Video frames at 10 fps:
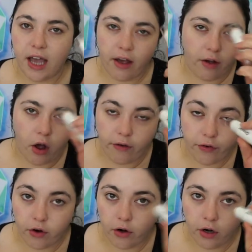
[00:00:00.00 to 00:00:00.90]

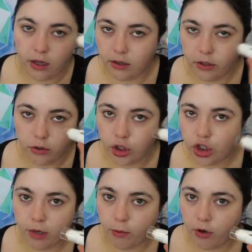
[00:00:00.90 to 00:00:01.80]
offer a little
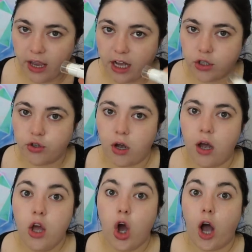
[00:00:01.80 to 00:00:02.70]
shimmery
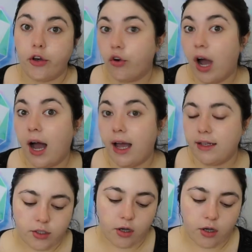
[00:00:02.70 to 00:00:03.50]
extra on your eyes.